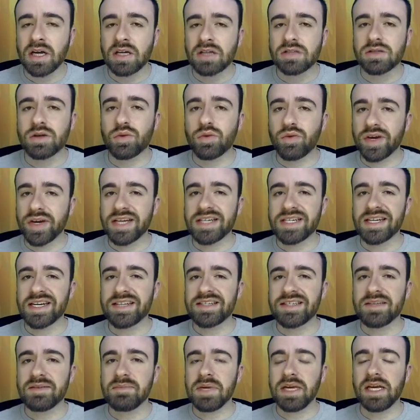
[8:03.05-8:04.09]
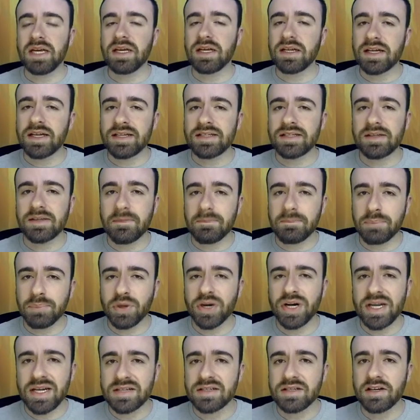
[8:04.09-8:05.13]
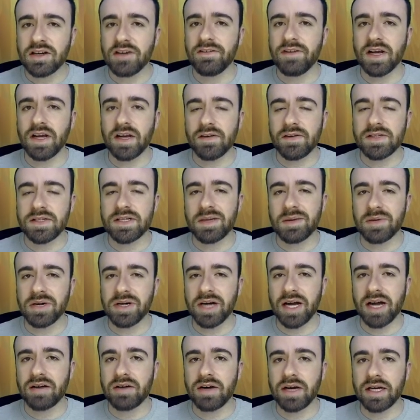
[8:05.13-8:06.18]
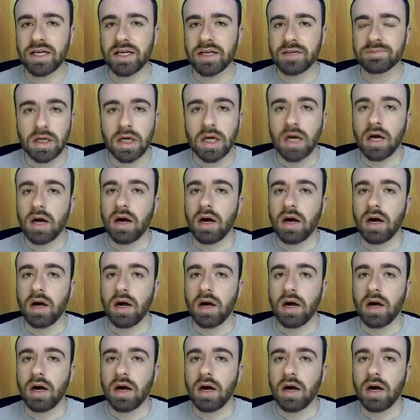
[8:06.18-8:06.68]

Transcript: So Ricochet to me is pretty deserving of his number 9 ranking.